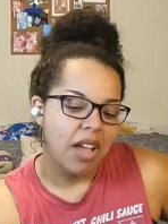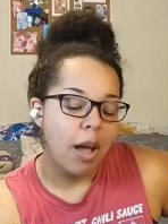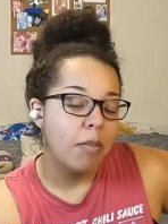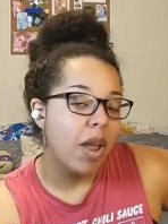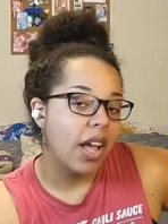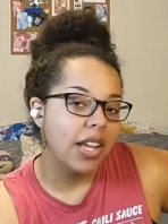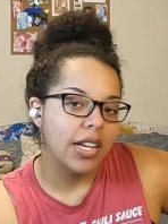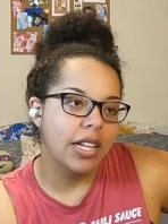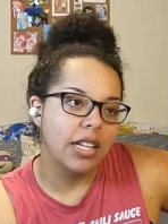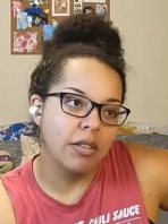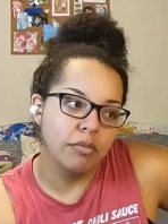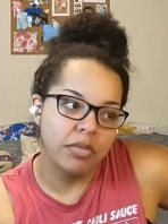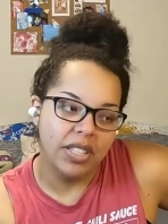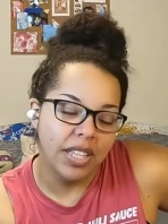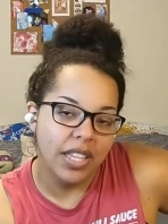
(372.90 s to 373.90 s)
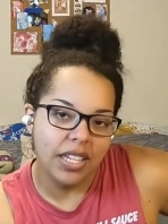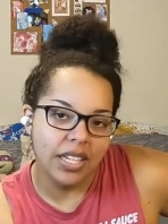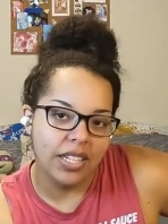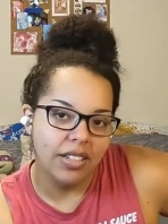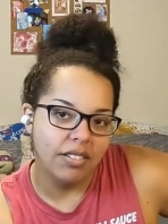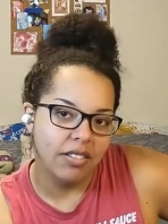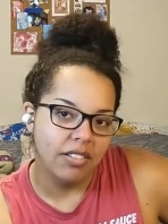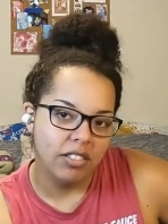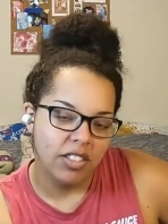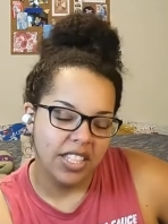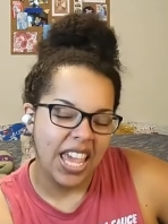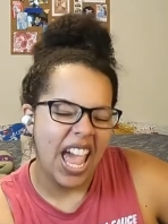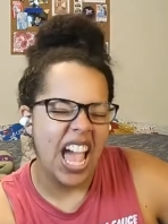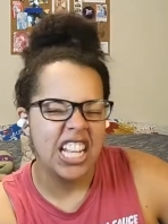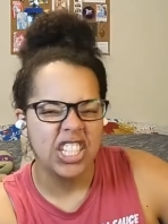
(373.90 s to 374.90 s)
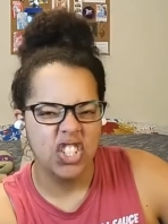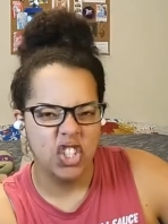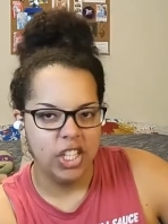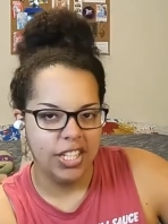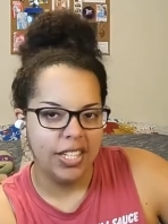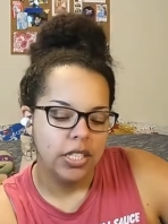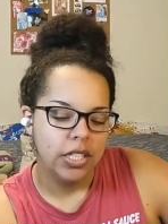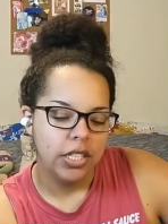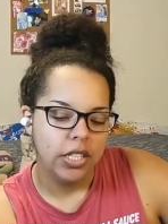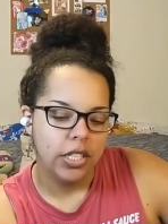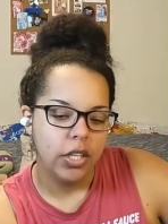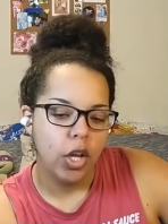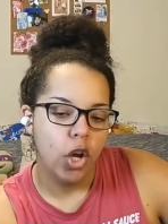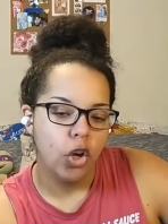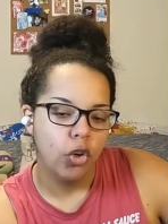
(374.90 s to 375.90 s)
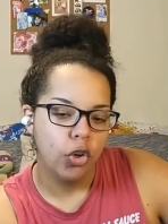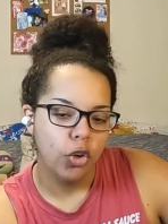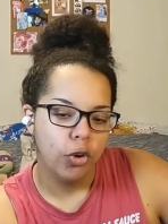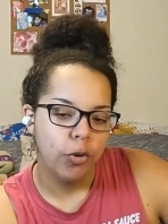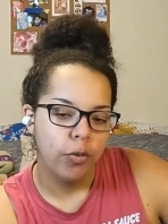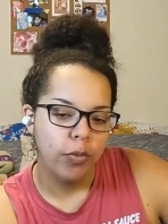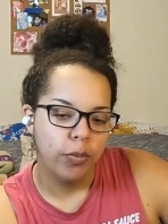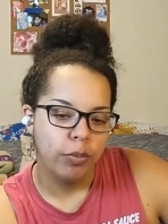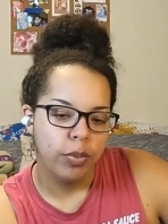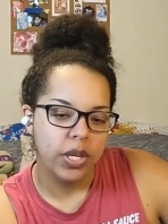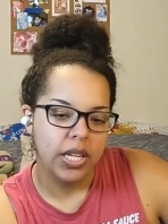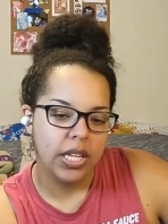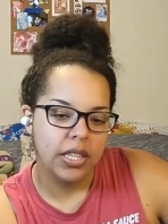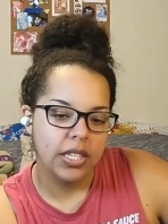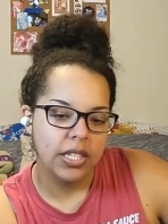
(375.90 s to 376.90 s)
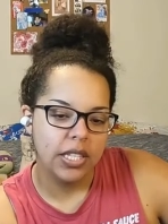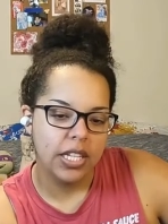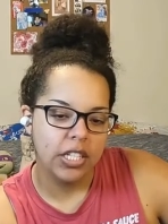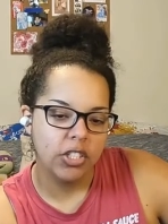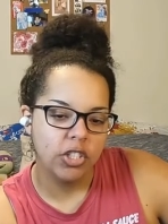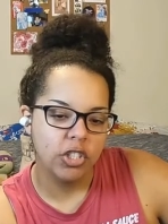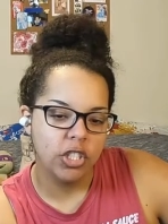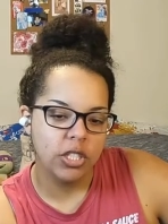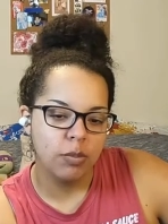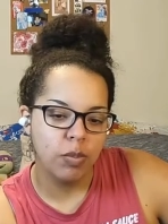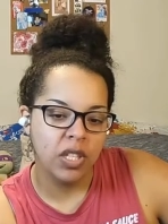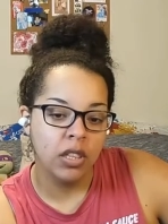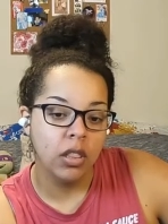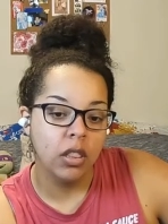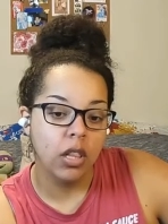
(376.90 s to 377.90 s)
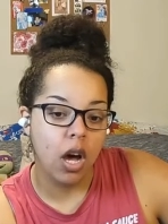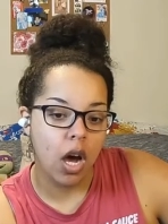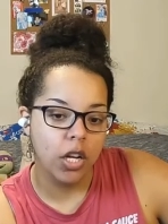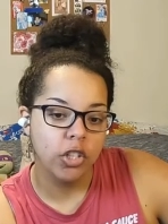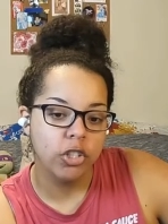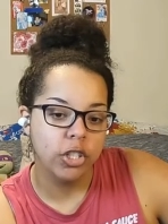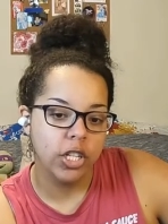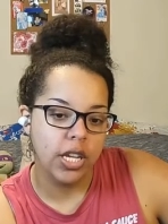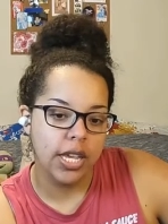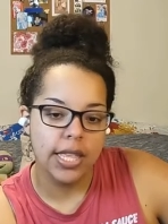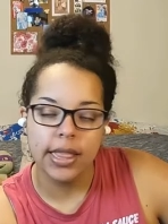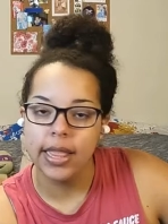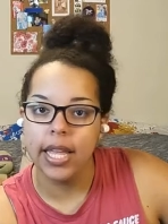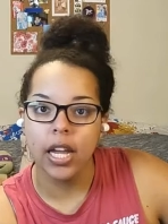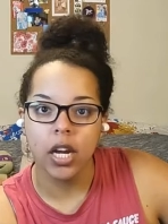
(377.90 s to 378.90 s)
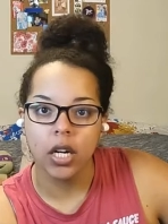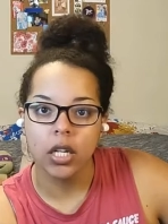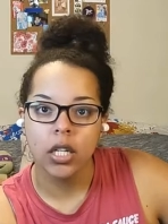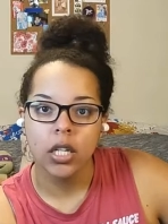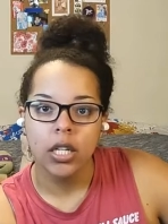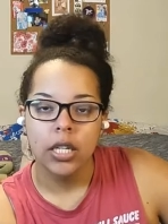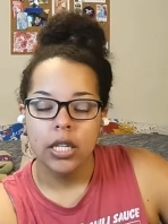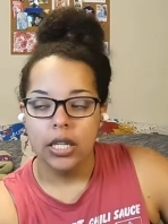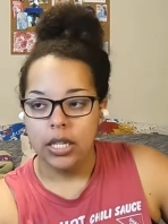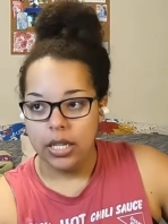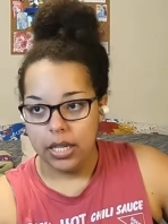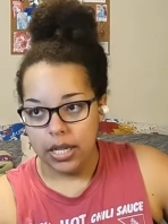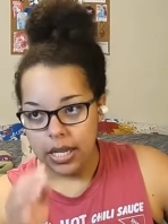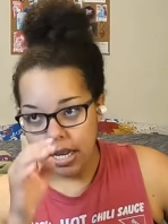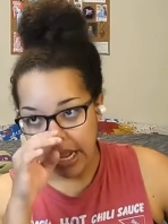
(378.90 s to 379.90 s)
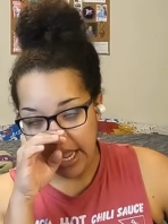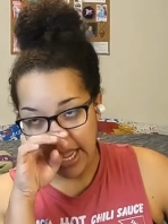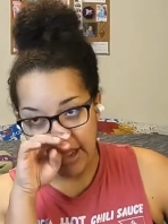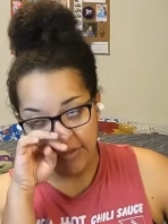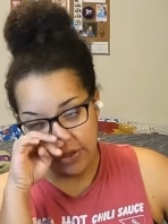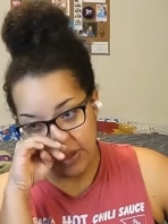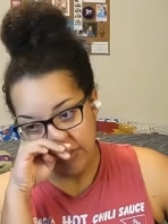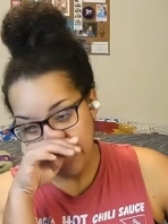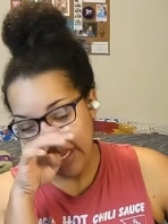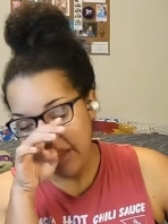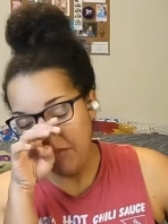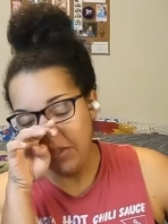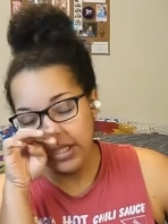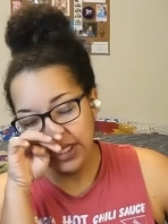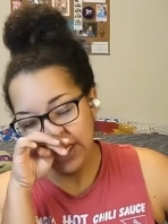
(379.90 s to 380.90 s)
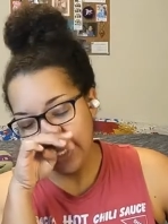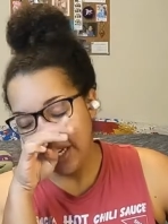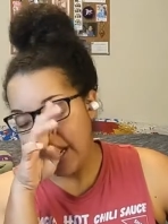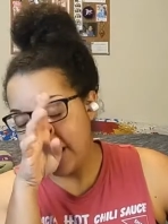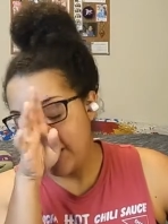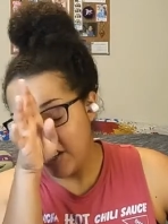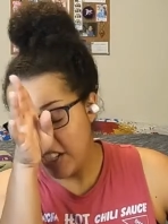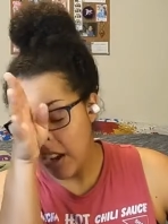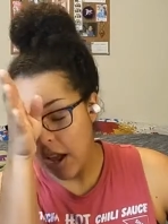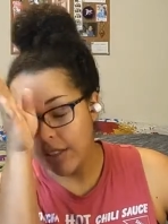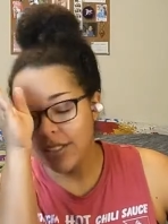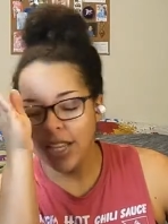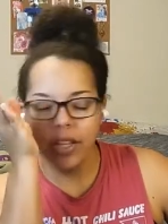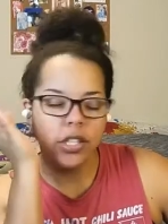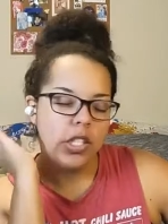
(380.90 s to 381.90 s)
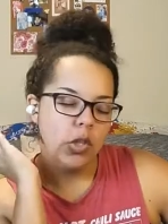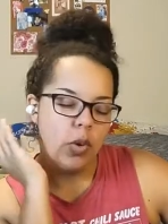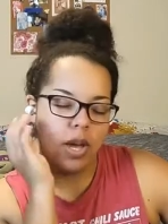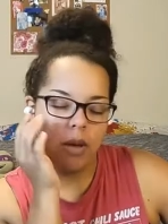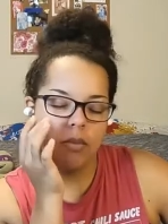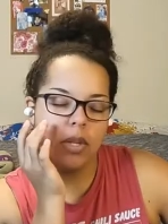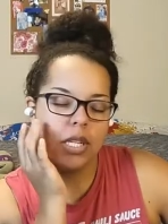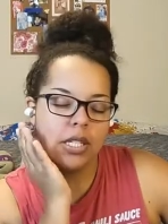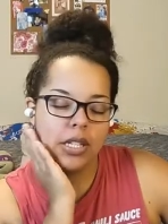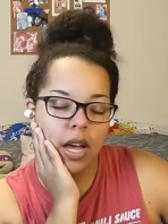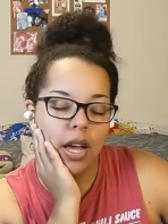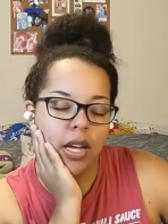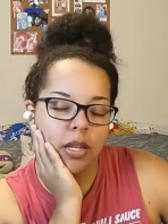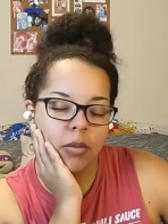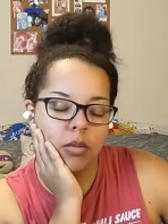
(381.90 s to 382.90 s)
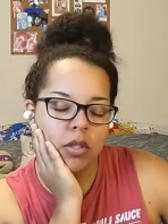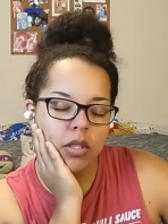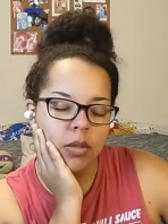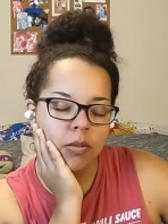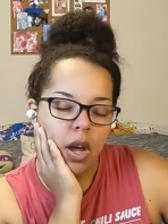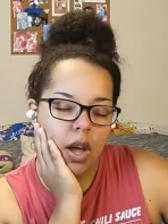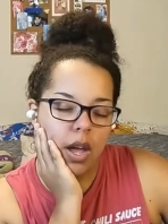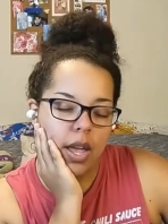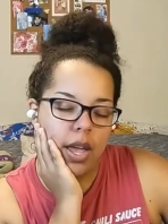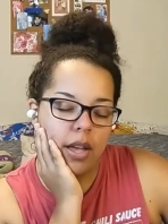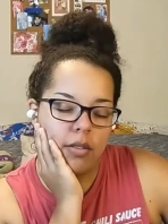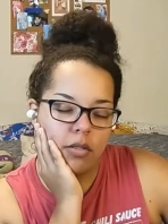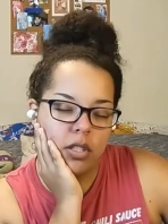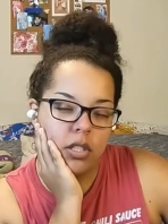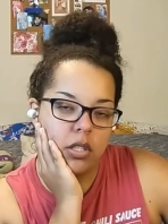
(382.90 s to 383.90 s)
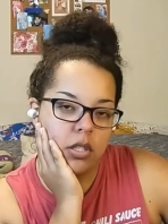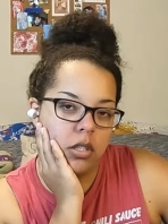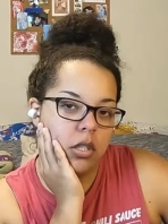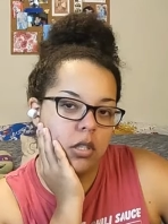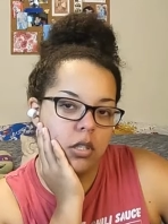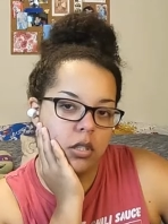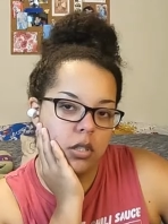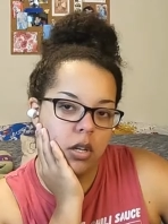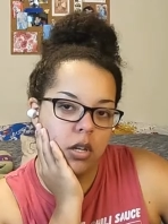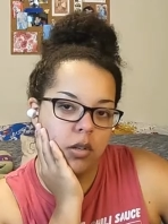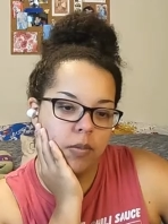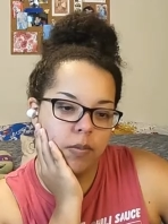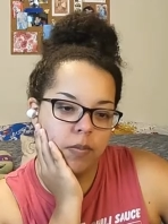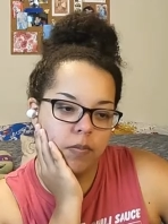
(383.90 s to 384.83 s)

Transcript: I'm not going to complain. It's catchy, you know? But it's just been lodged in there. And I have not been able to get it. I could not tell you how many times I have listened to this song.